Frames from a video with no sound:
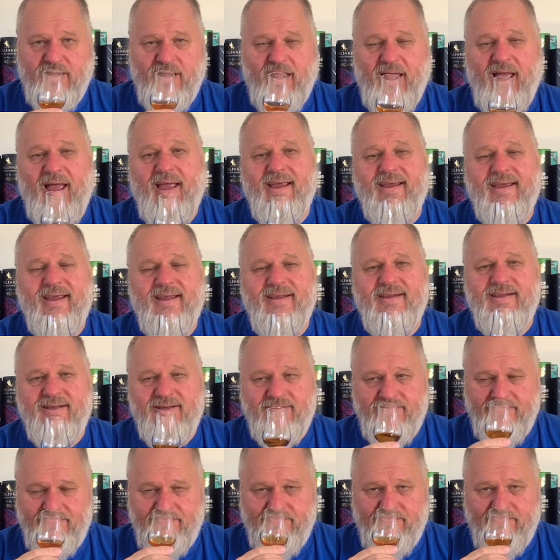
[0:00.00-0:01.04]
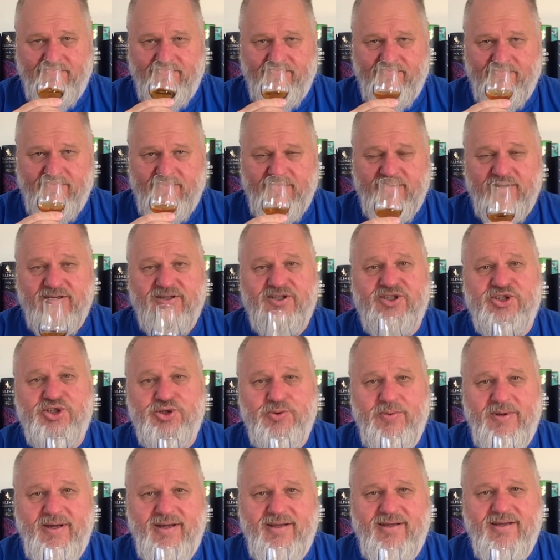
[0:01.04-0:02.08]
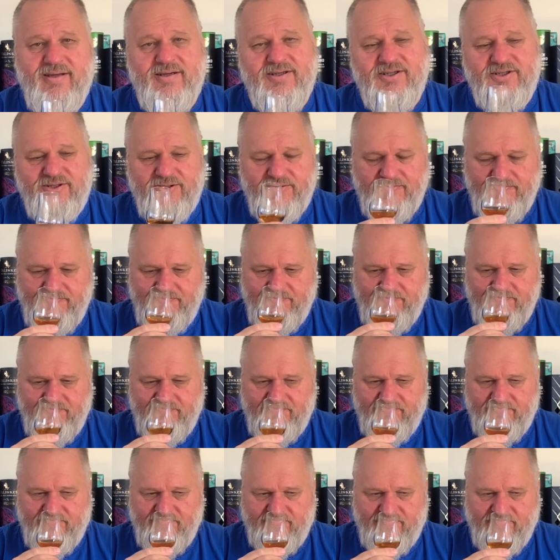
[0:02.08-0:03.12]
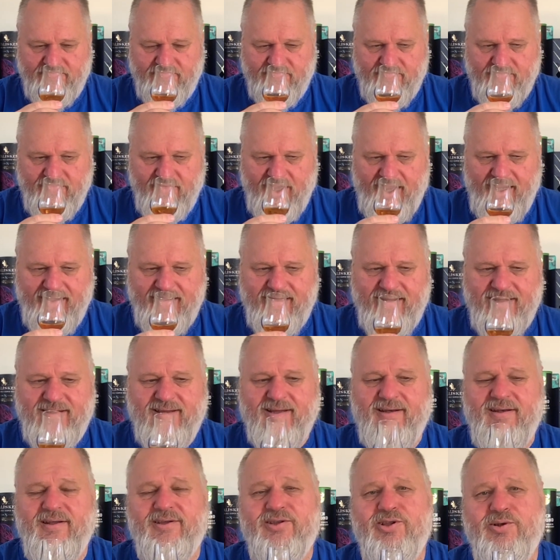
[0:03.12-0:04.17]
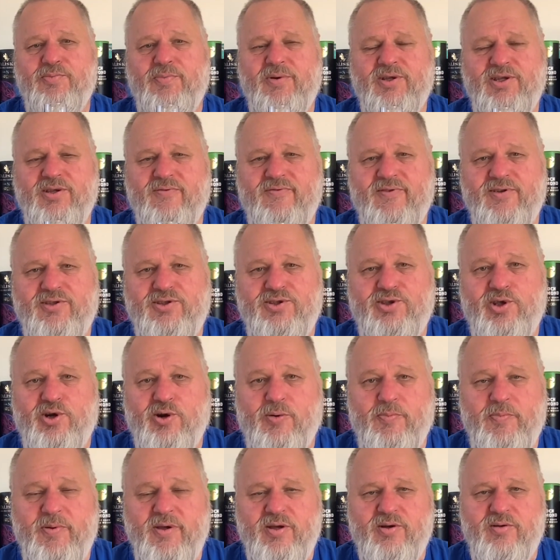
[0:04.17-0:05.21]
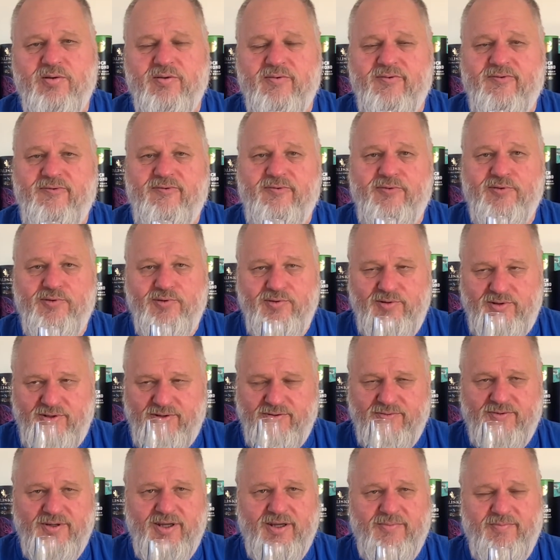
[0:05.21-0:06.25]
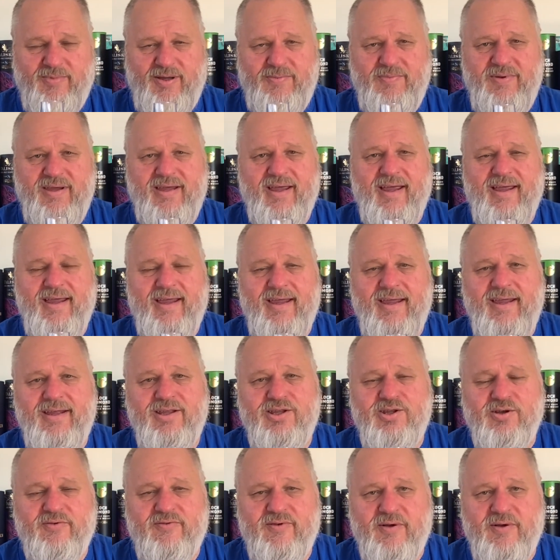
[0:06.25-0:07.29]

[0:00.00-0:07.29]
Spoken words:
I get a sweetness, I get a little bit of a tropical fruit, maybe a hint of a